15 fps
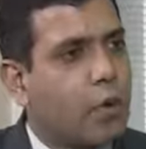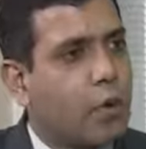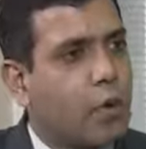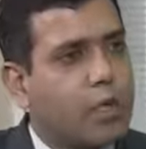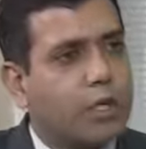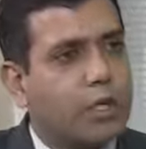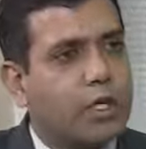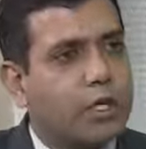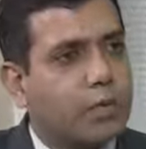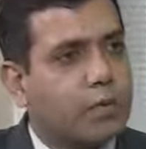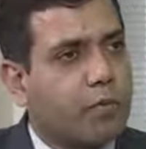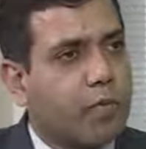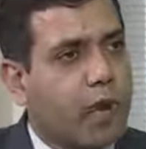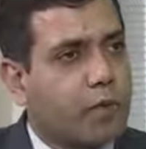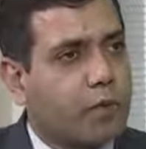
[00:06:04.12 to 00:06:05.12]
What would you
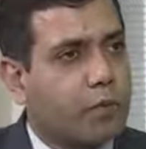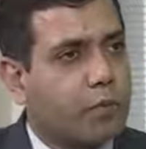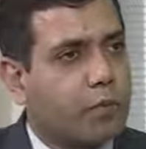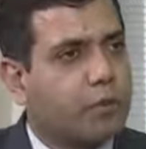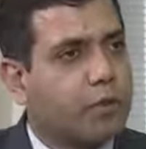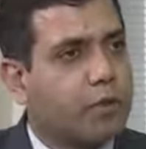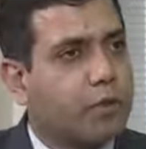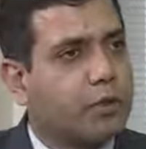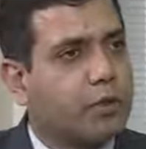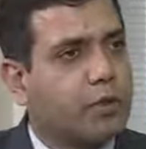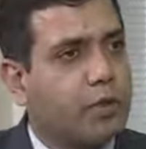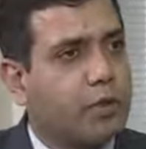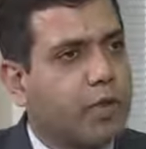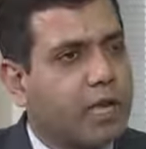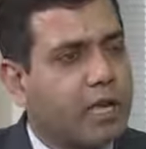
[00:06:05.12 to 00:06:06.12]
want to
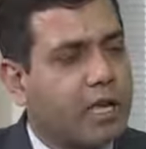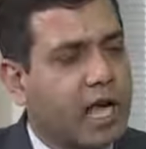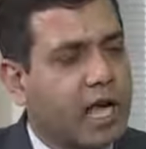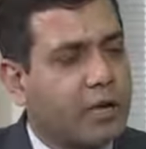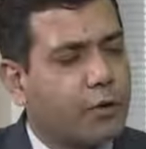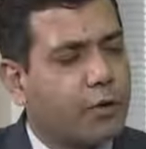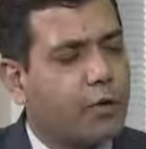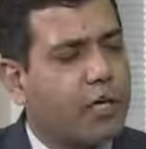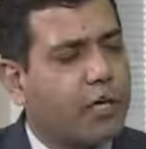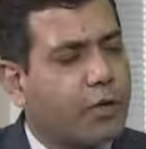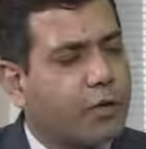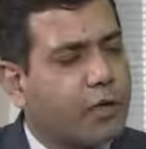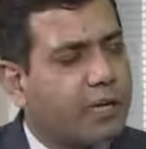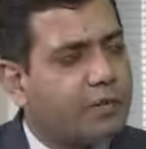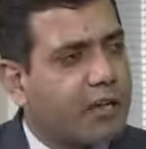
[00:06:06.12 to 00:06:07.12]
do? Are you only
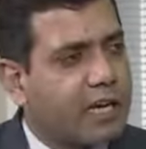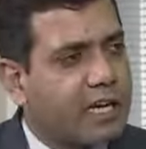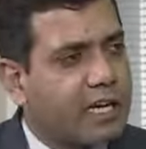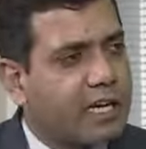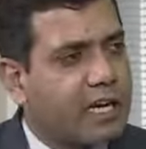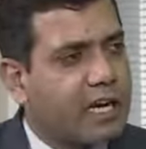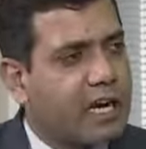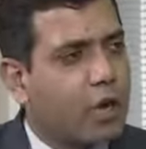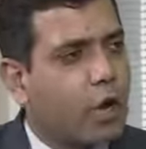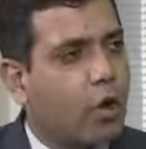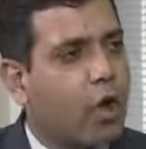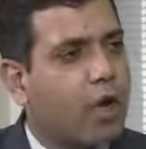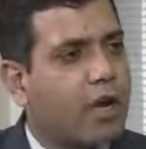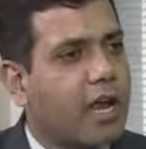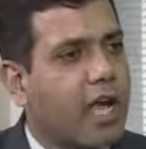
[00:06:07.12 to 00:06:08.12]
doing for ETA,
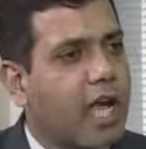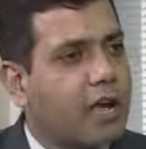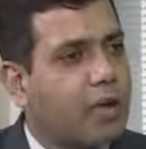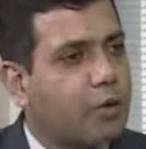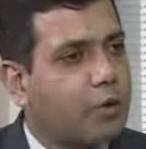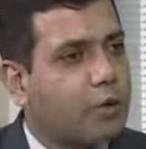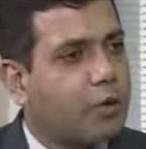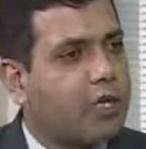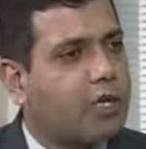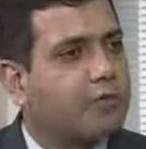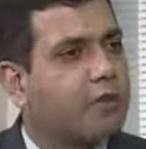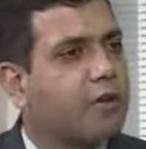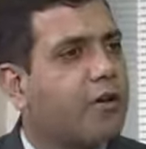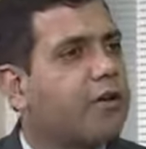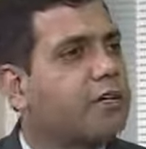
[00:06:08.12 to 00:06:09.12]
or are you doing
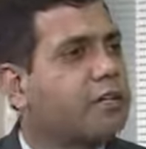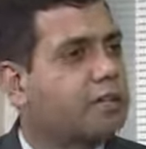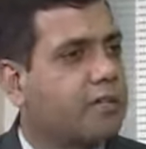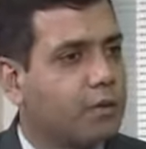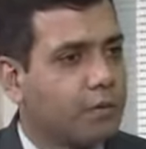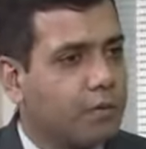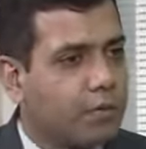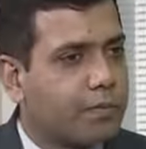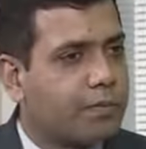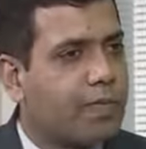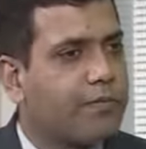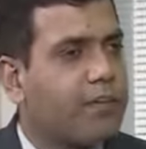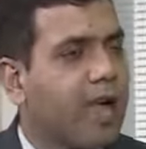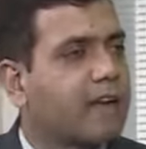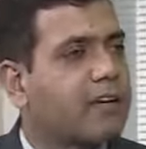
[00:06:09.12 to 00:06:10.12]
for the
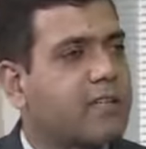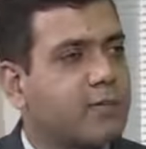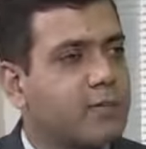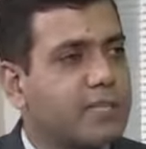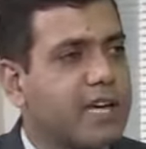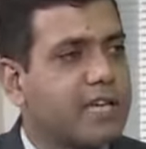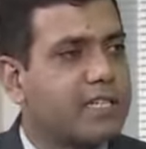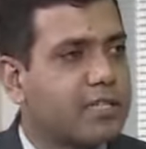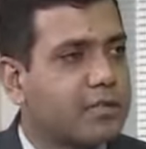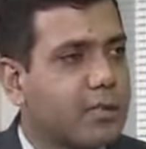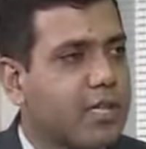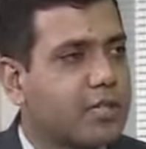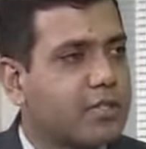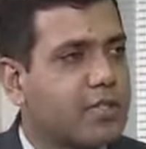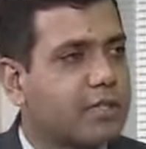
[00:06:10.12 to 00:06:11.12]
factors which I just
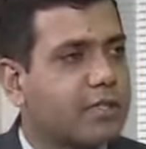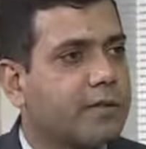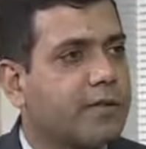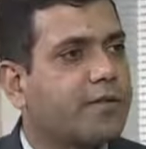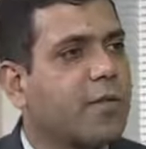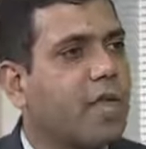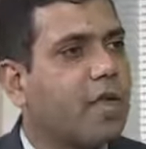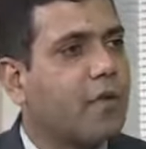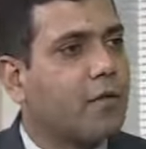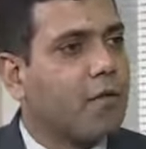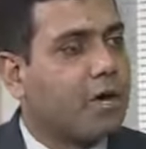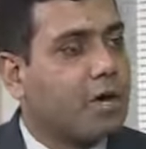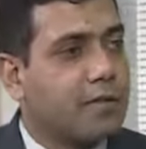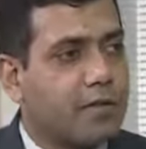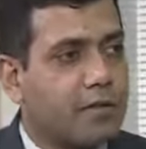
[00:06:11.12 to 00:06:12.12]
mentioned?
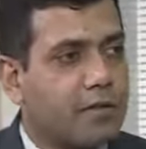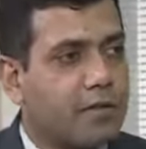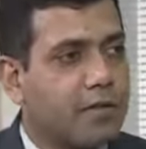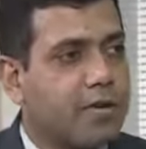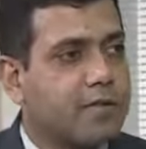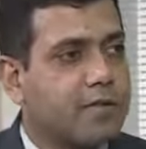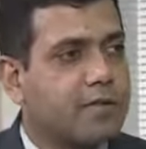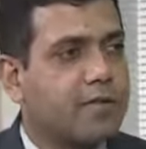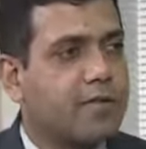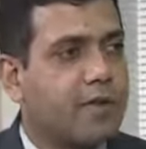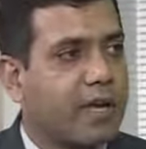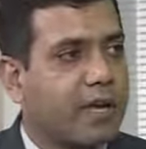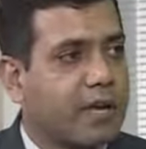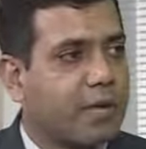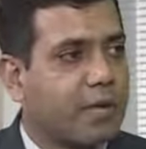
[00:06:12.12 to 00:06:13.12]
Vendor performance,
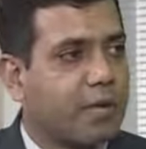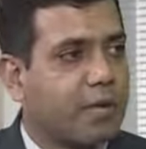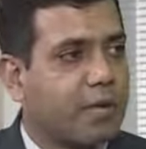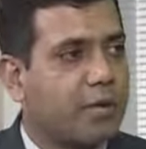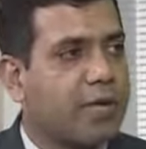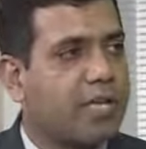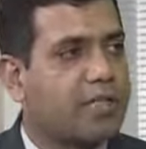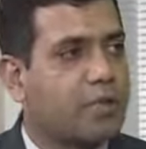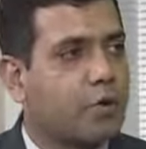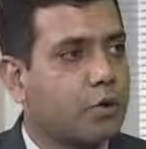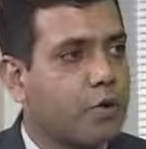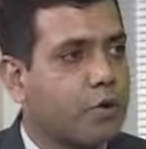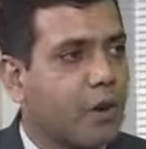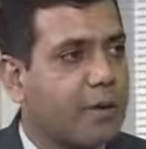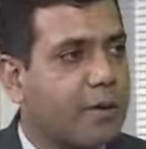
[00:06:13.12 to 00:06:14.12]
vehicle performance,
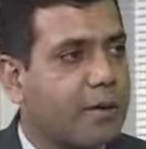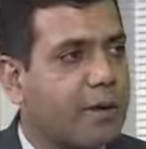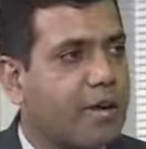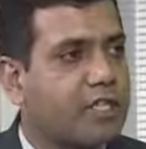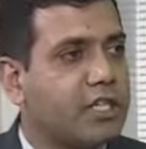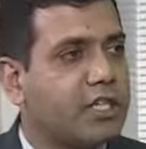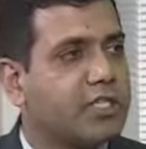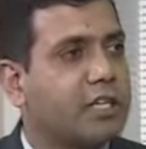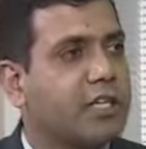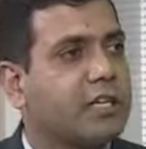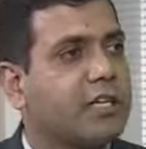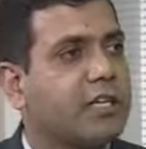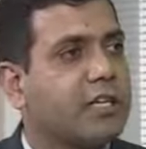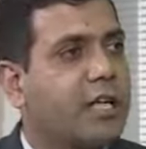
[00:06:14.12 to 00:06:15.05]
route optimization,